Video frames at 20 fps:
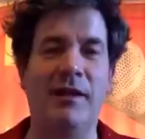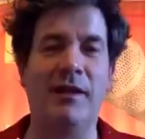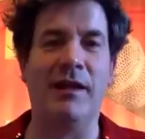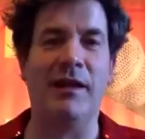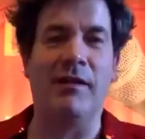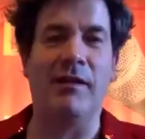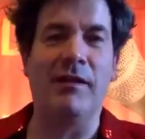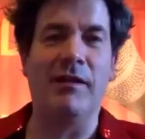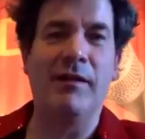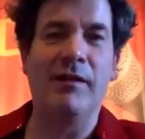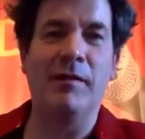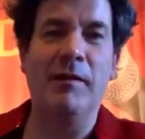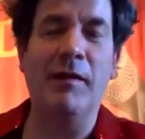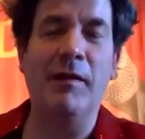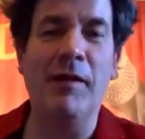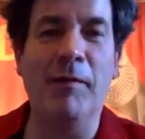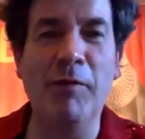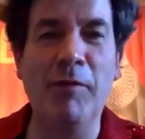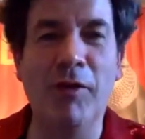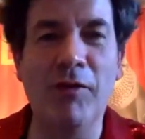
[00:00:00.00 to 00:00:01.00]
down,
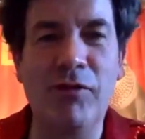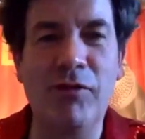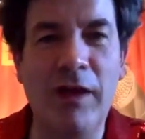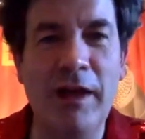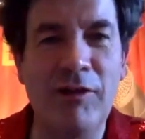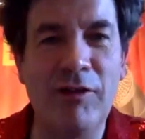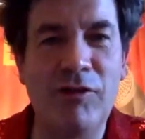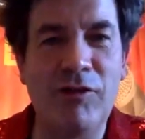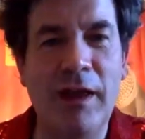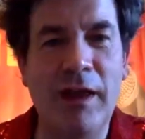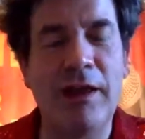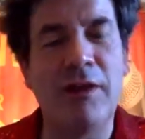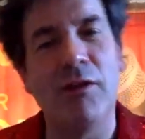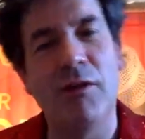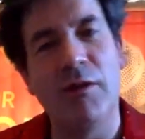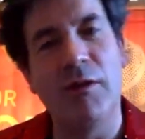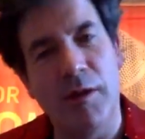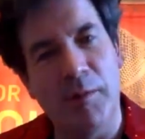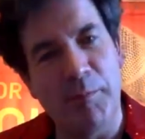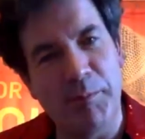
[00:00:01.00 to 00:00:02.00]
and I'm not saying,
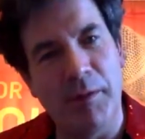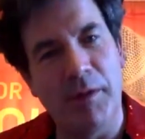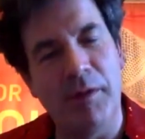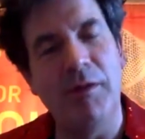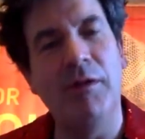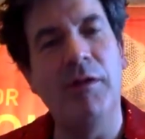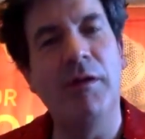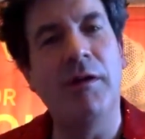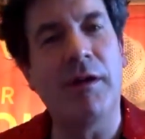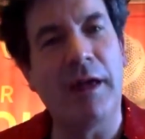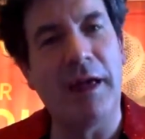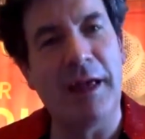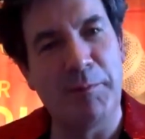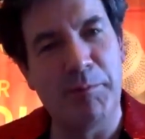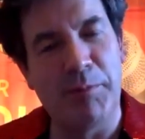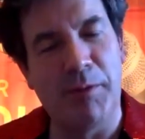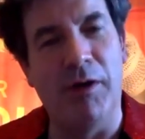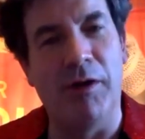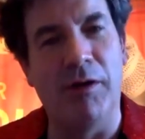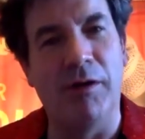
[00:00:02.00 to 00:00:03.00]
Janine, you're not
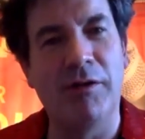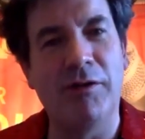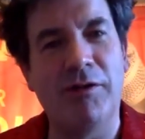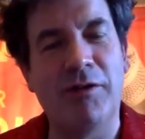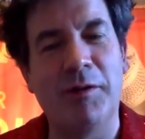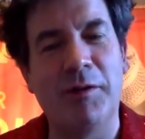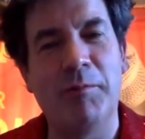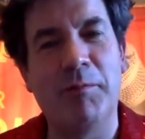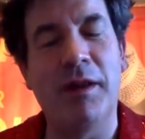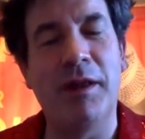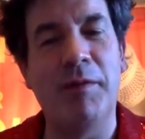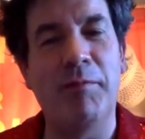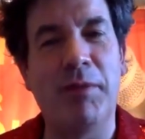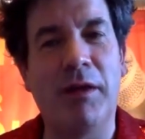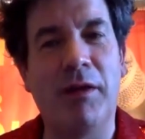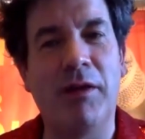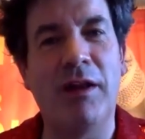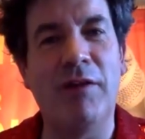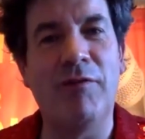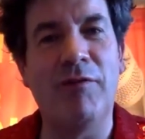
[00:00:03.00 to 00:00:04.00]
getting bonged, but it'd be
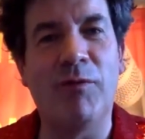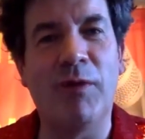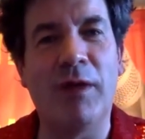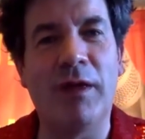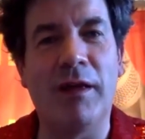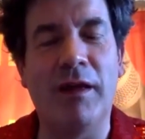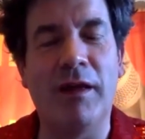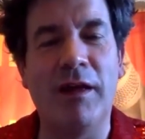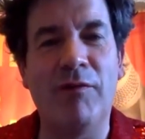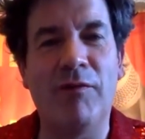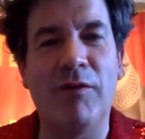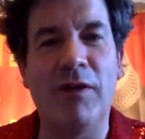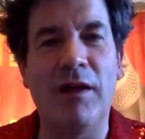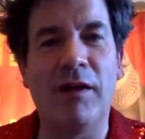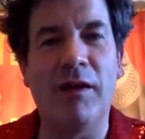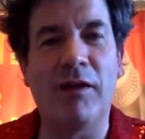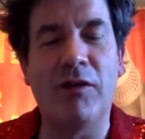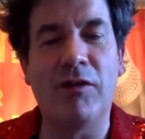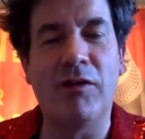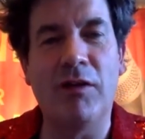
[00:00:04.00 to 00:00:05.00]
good if we
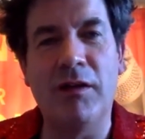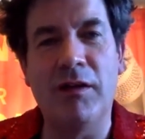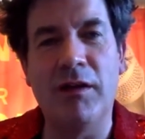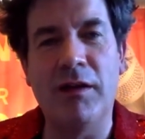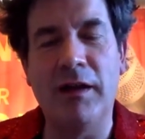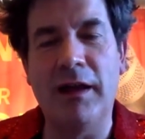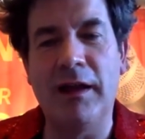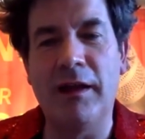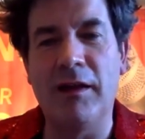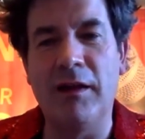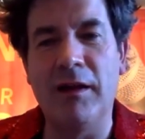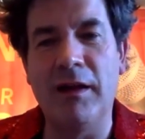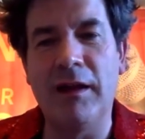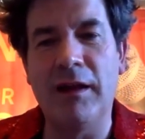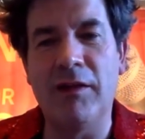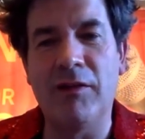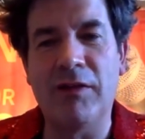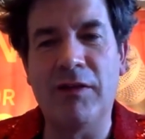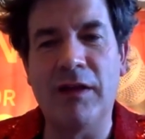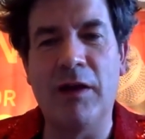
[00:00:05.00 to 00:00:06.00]
could. You
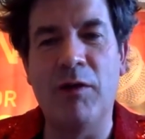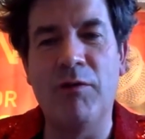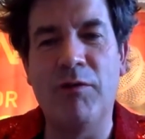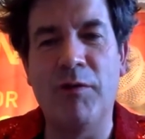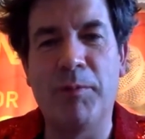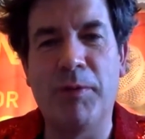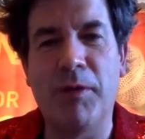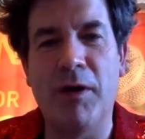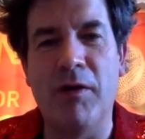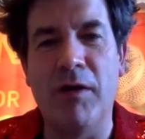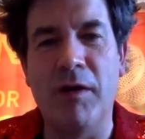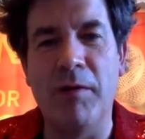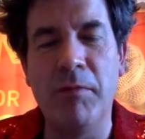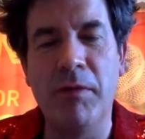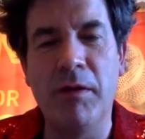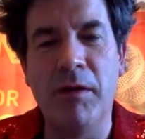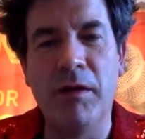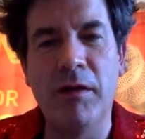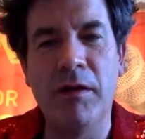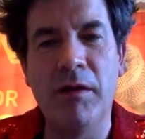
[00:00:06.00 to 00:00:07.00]
lead us out with a poem.